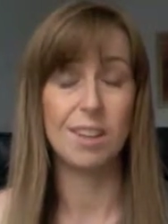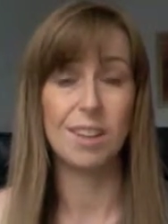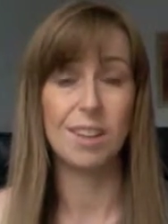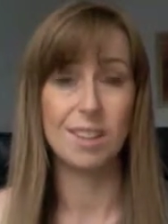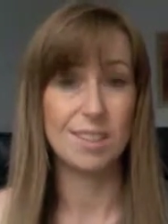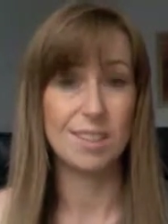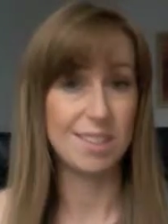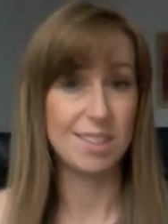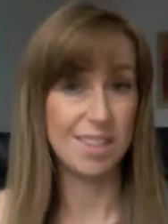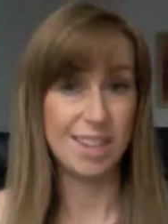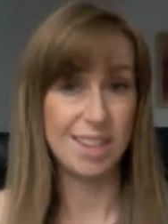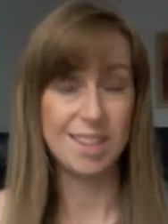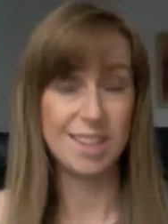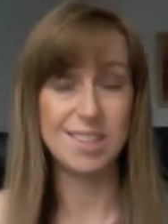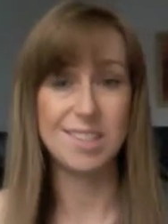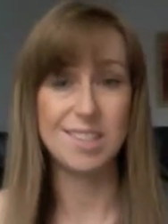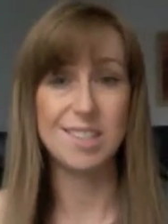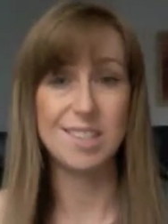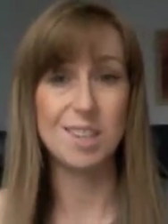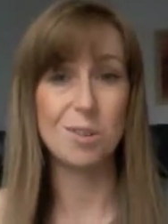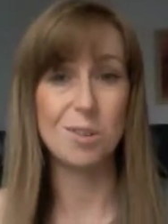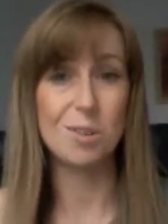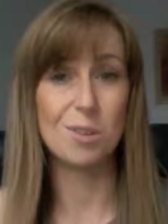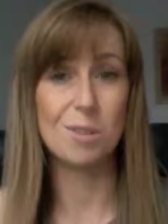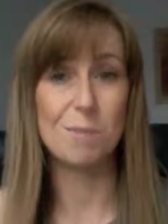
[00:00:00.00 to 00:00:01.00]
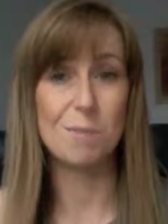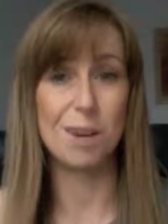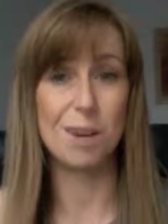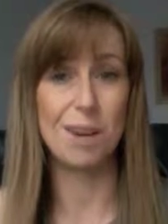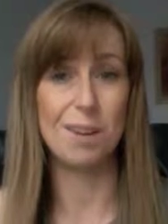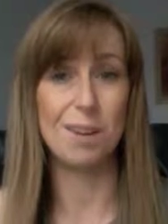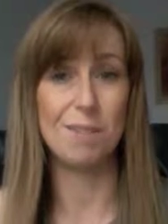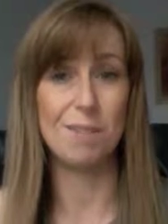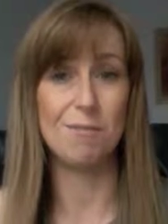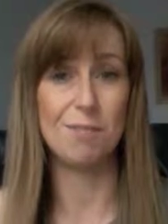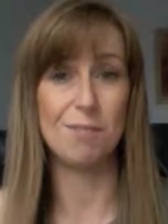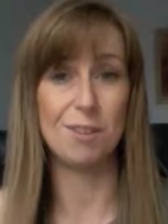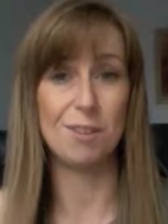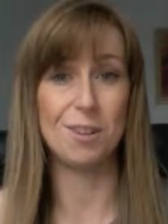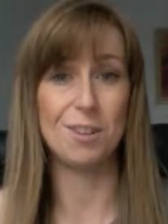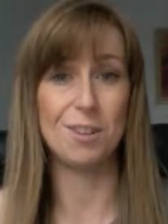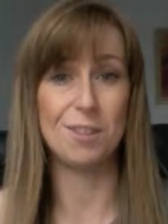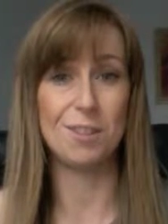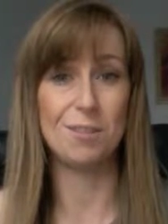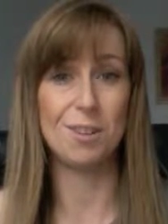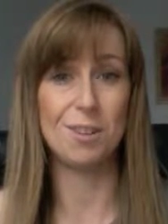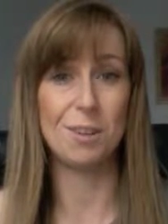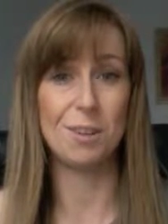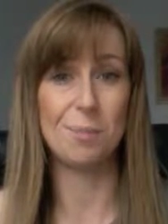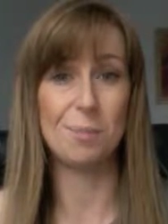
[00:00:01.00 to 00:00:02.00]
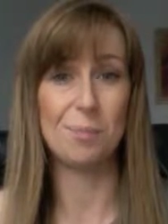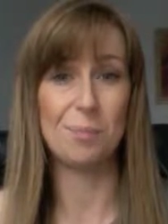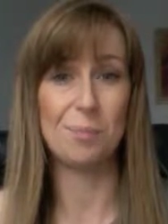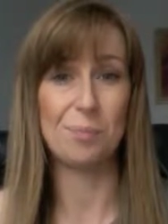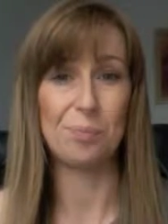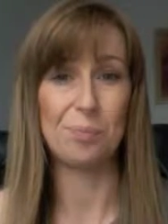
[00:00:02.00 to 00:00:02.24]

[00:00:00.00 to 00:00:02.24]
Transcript: to take a seat on the mat in front of him.